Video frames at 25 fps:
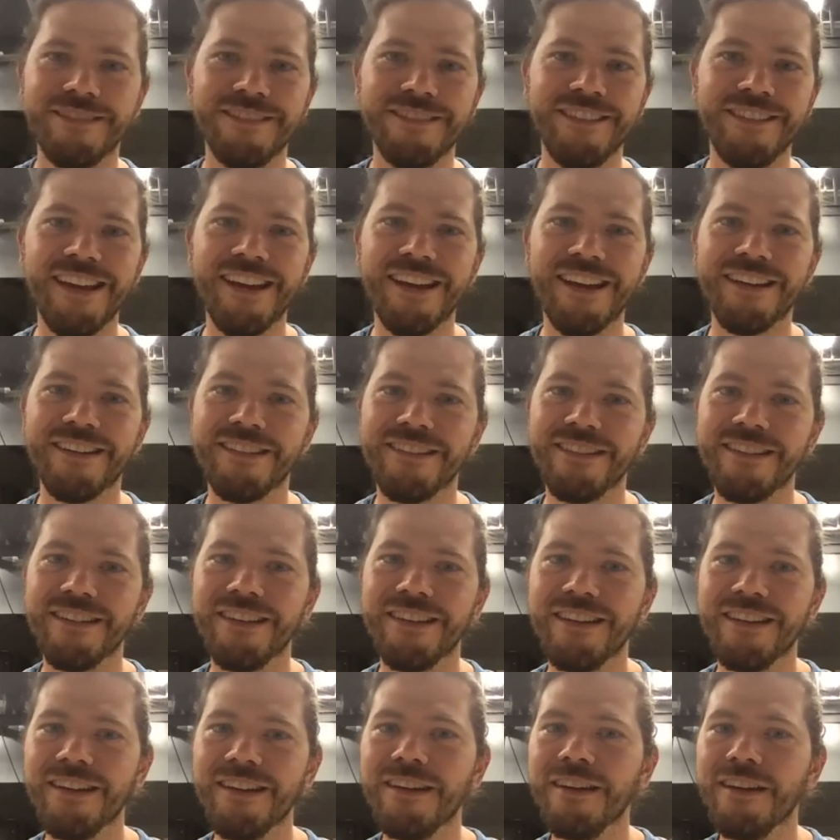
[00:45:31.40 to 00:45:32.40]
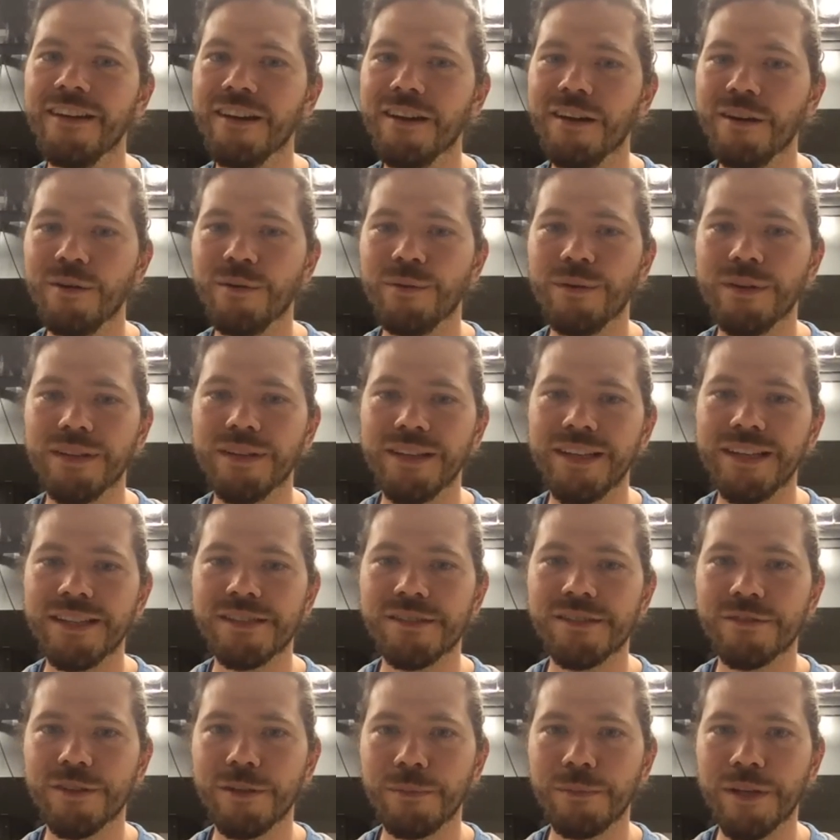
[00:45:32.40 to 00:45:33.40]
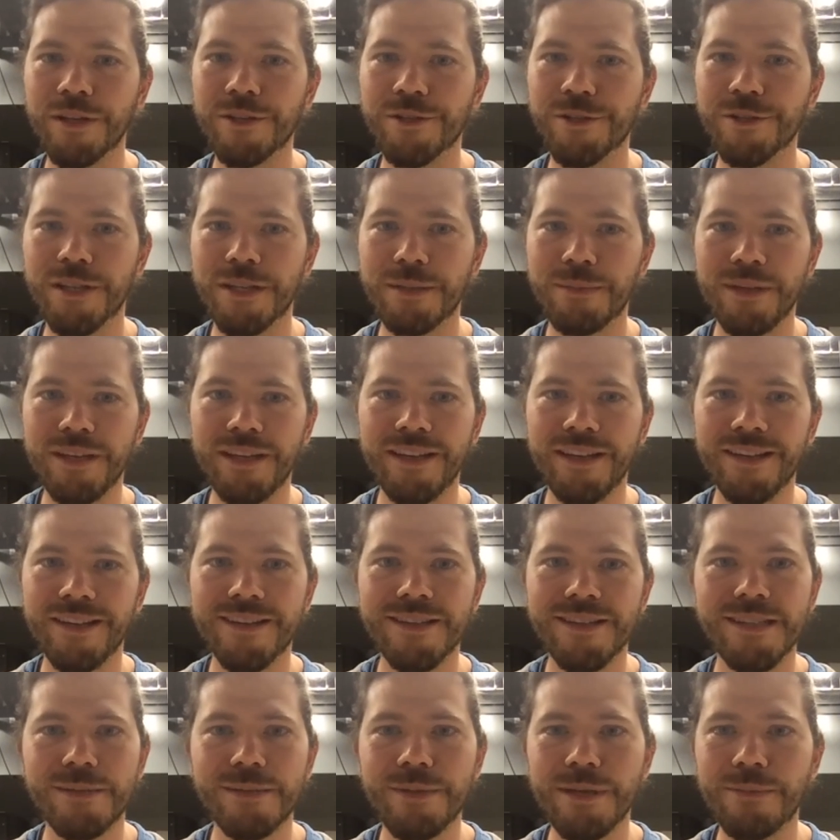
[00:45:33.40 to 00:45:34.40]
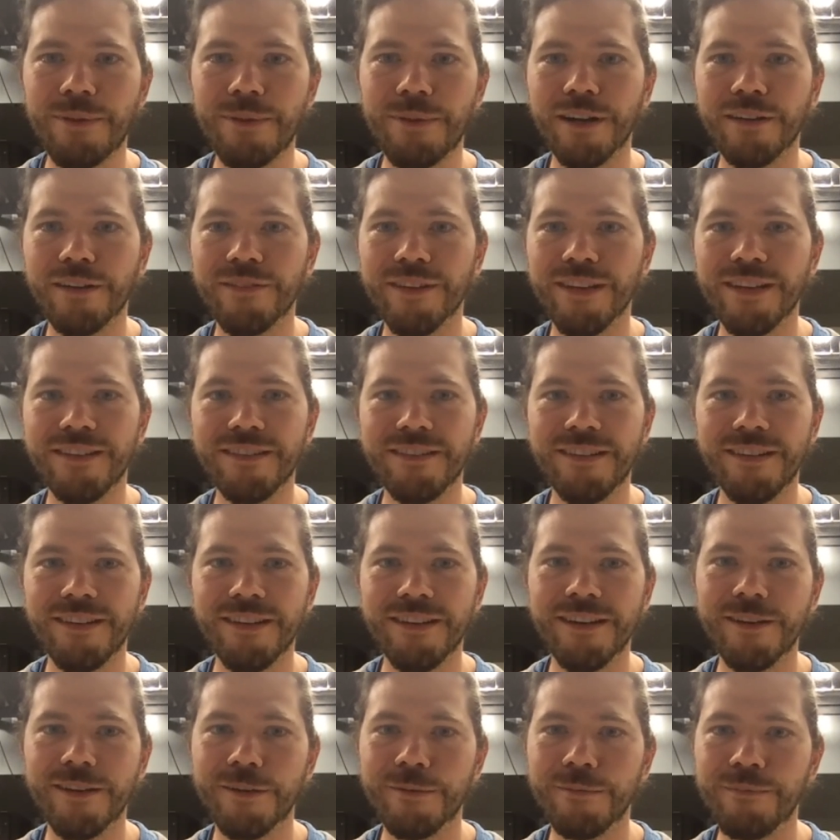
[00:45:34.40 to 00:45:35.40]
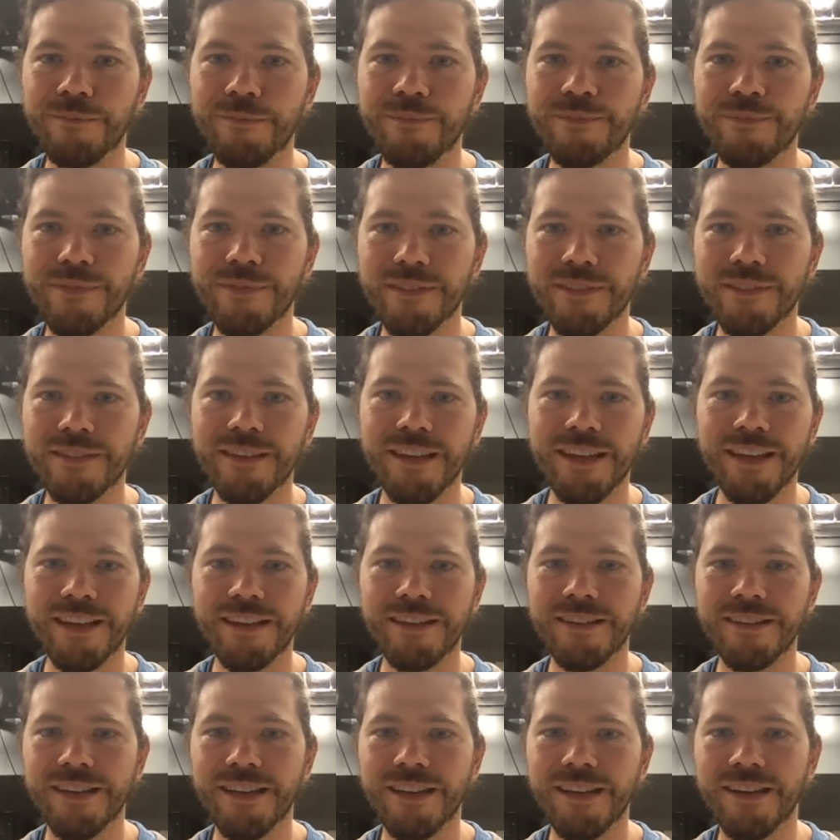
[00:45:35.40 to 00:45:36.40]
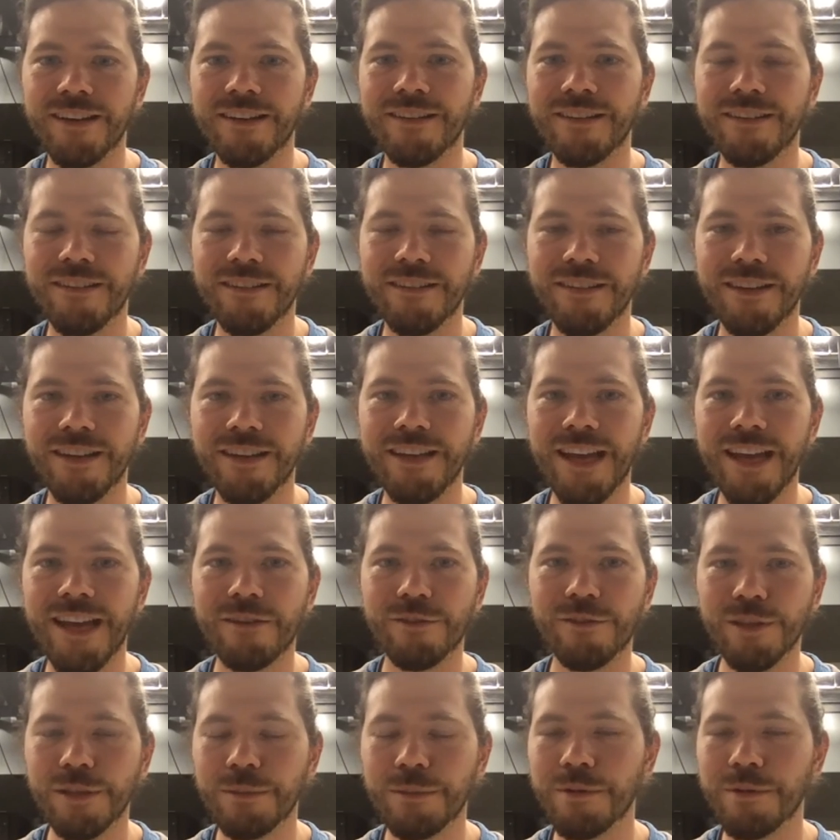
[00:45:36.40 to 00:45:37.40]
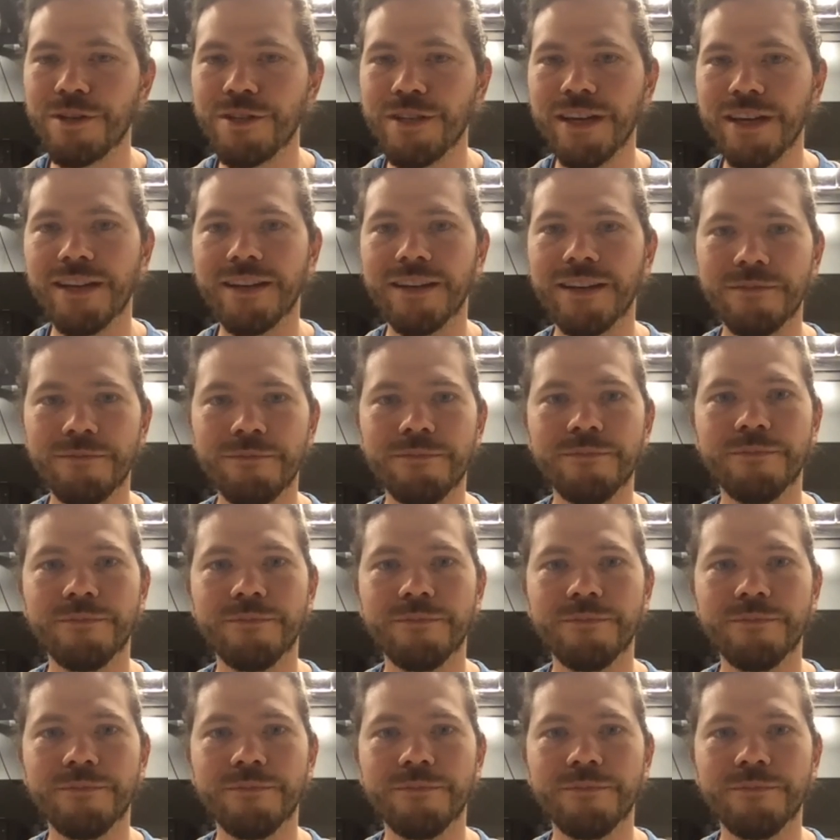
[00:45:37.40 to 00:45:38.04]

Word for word: Yeah. Well, it's a real pleasure to be to be part of it, um, and uh, and yeah, really appreciate it.